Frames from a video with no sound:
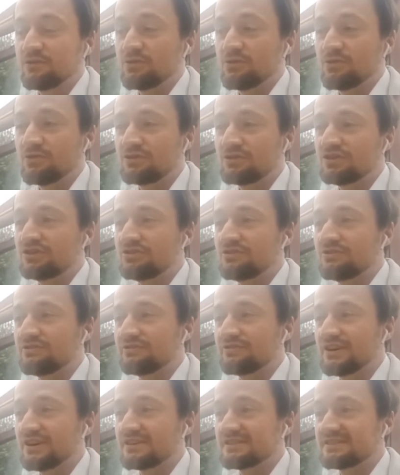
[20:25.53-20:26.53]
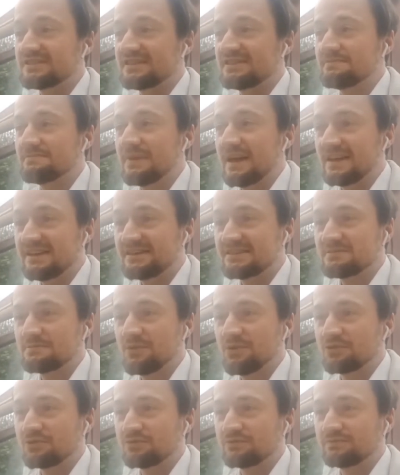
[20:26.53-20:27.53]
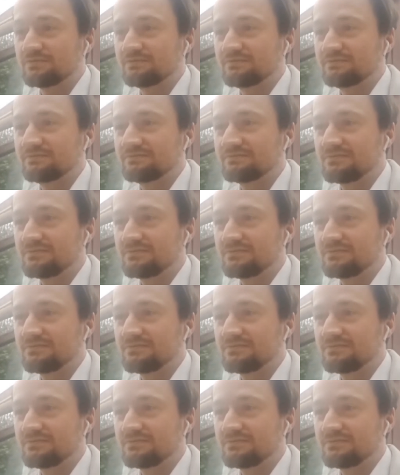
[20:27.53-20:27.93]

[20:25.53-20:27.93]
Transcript: for the university-based model,